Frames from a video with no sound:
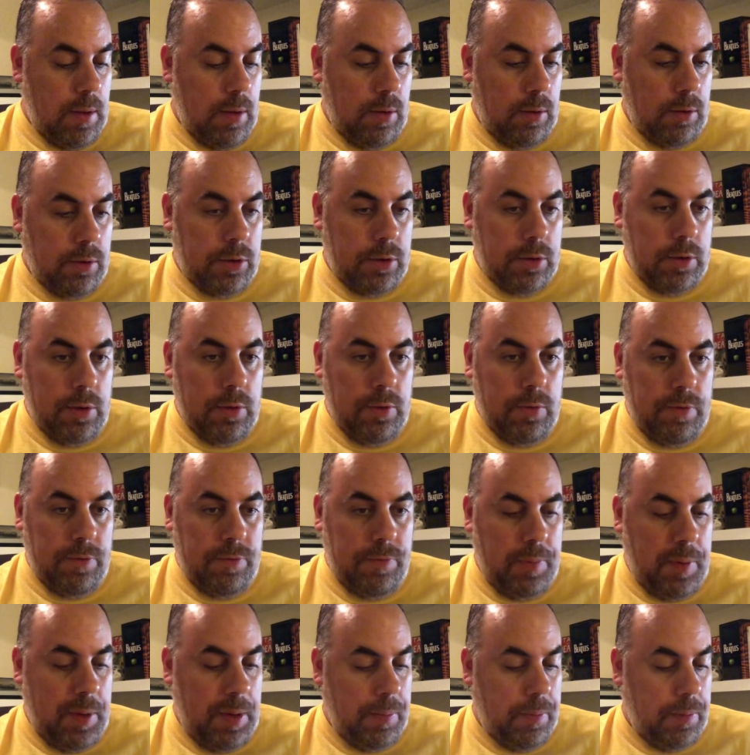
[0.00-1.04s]
Whole slew
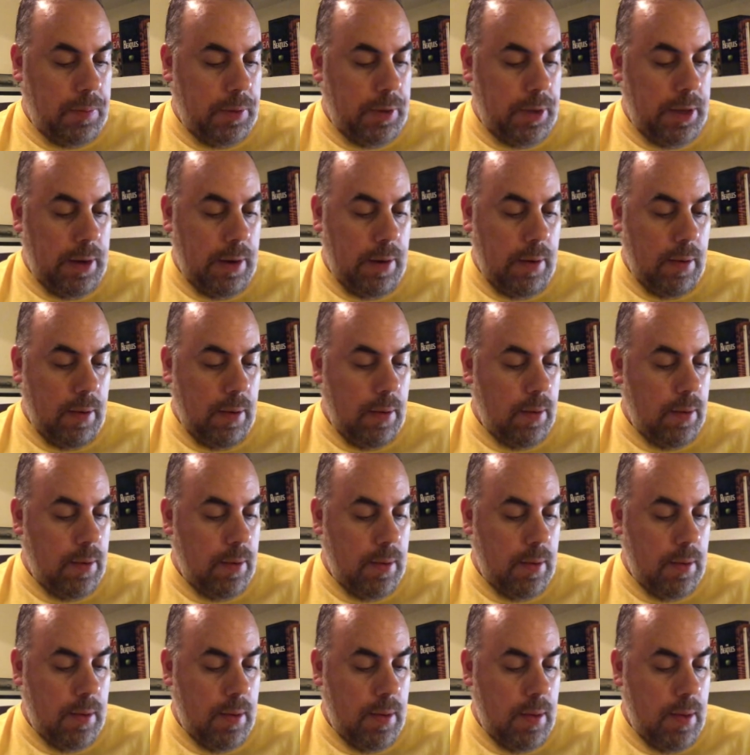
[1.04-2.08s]
of people here,
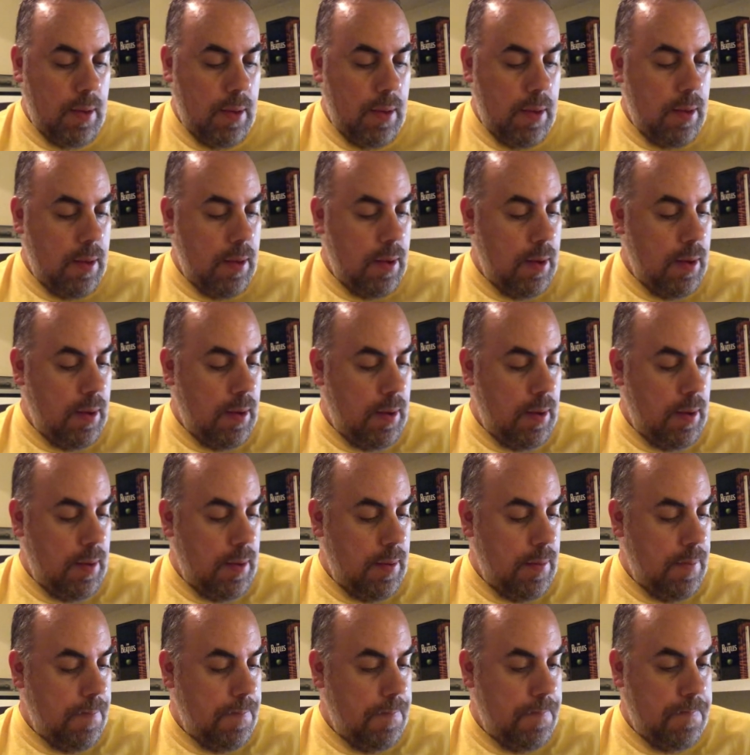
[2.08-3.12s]

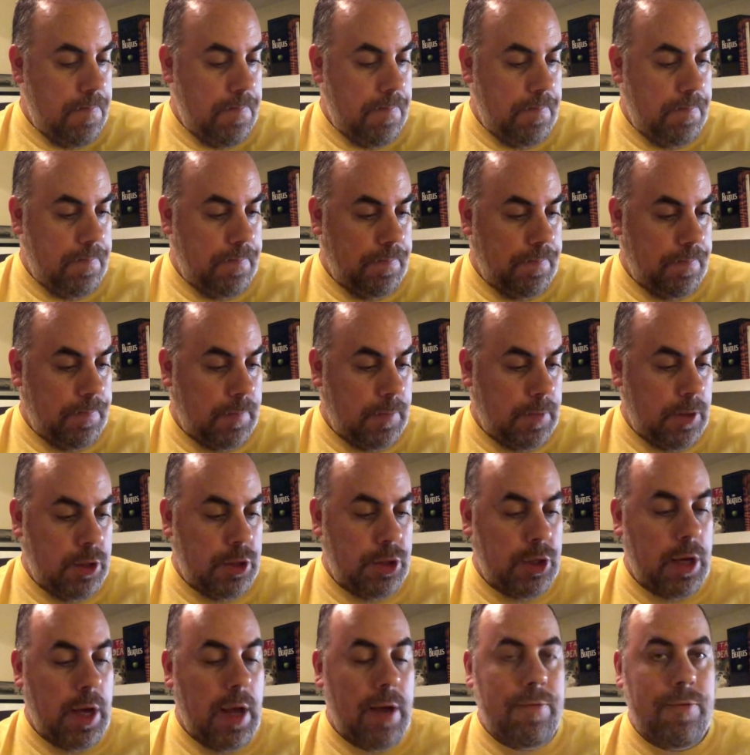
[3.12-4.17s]
because
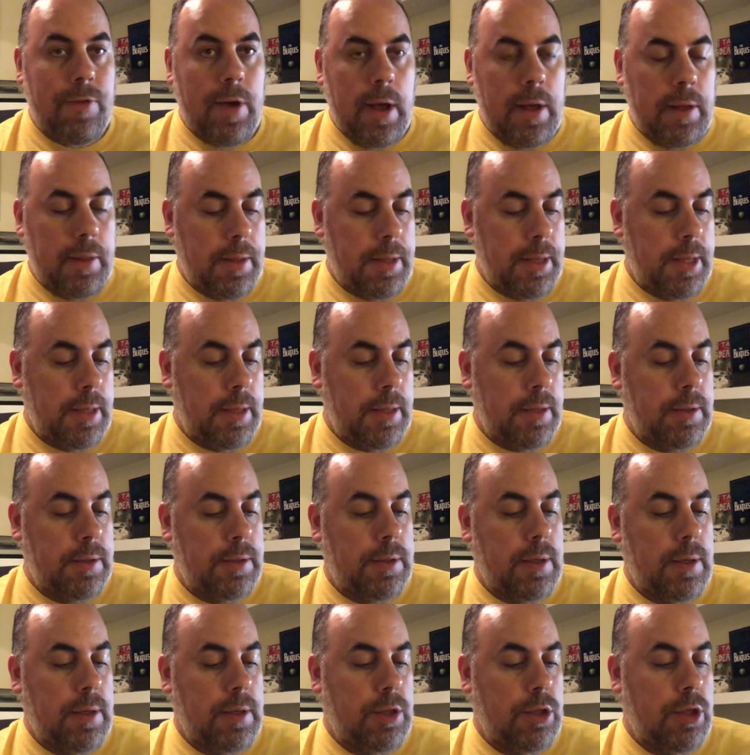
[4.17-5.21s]
you got
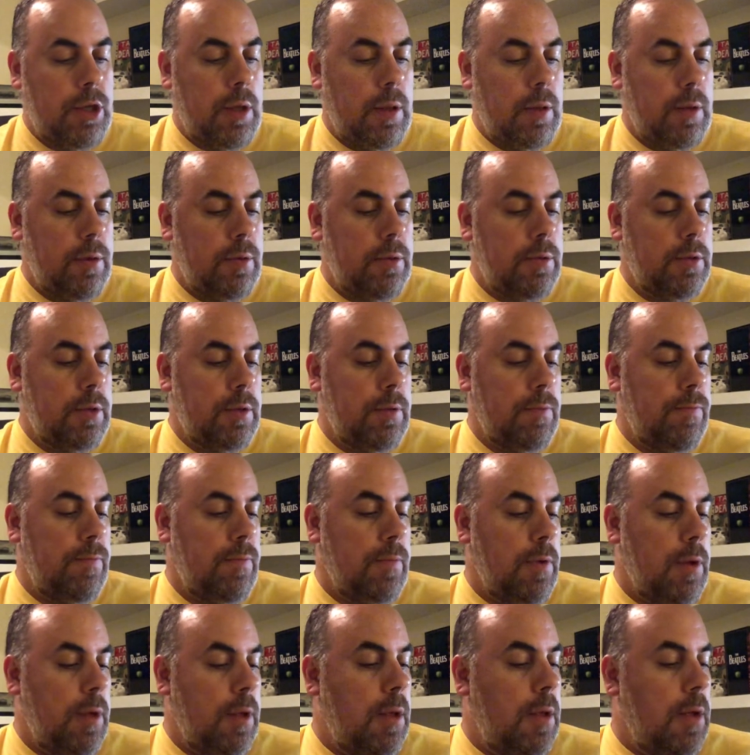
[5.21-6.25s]
violins and cellos and
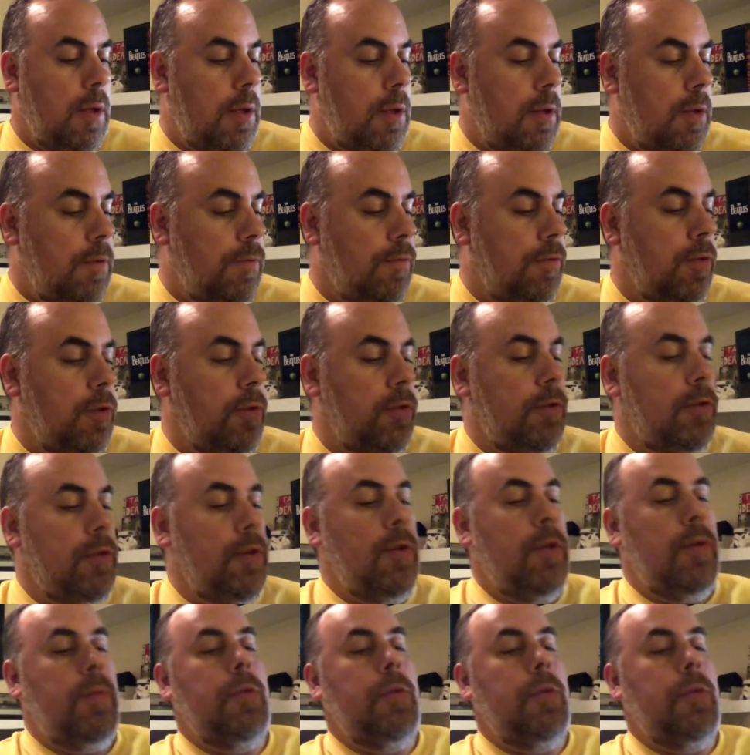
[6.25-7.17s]
flutes and